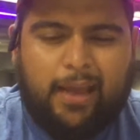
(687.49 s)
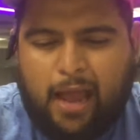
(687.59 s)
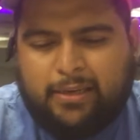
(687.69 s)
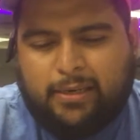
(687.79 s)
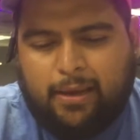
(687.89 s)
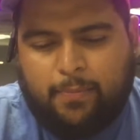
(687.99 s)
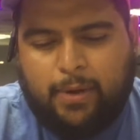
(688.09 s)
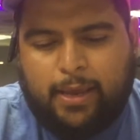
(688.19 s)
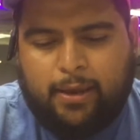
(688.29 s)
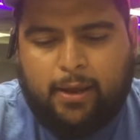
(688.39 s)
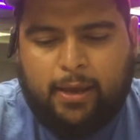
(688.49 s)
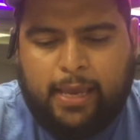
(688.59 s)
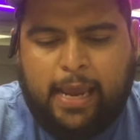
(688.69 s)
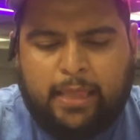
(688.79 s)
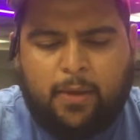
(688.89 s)
Like, I just kept like
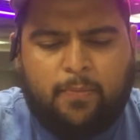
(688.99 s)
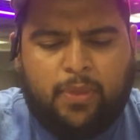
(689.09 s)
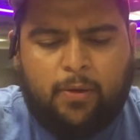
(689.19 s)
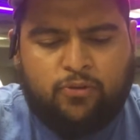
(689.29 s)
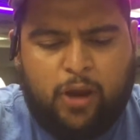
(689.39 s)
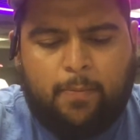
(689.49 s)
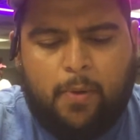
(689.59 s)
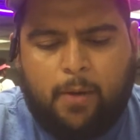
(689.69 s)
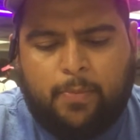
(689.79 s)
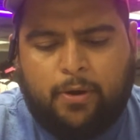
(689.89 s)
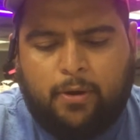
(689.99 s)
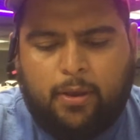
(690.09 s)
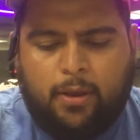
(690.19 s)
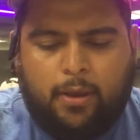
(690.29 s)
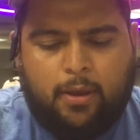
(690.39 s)
he had the trap popper.
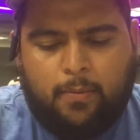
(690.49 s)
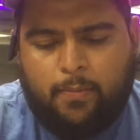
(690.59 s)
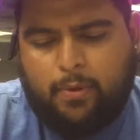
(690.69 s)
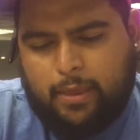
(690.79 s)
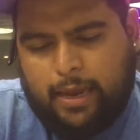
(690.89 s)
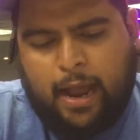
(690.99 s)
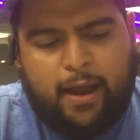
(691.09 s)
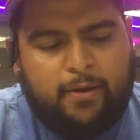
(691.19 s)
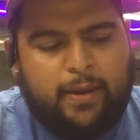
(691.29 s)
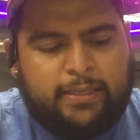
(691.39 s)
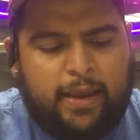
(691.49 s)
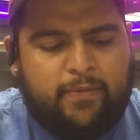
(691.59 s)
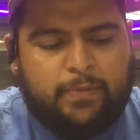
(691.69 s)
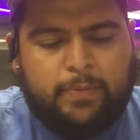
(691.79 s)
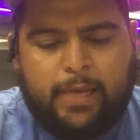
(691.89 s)
I kind of like
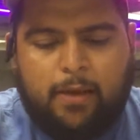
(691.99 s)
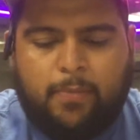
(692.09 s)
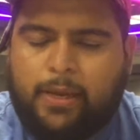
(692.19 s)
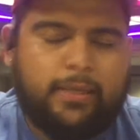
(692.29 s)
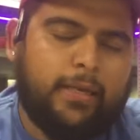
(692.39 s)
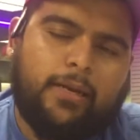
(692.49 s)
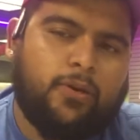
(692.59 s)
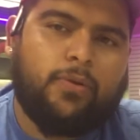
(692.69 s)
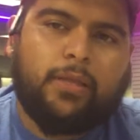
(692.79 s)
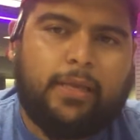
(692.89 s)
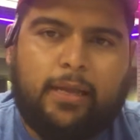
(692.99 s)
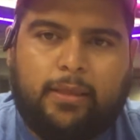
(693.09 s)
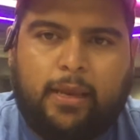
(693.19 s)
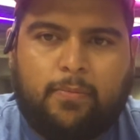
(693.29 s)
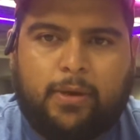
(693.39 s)
saved him sometime, but it didn't do nothing at
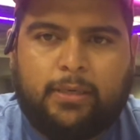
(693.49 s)
the end.